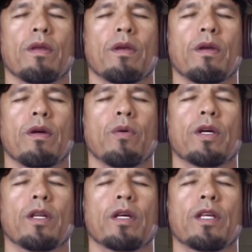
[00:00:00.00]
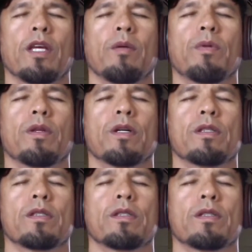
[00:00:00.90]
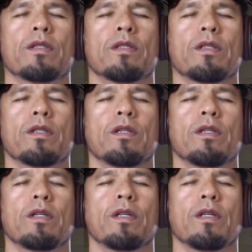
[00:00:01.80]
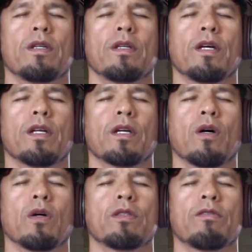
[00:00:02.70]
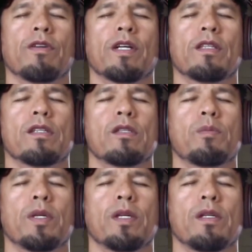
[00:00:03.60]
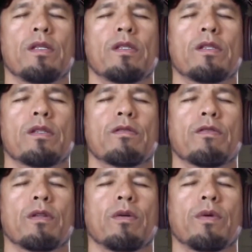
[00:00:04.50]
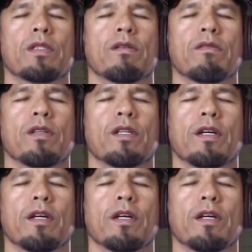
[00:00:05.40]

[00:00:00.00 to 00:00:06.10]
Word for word: And we can keep this, cultivate this peace for the rest of the day.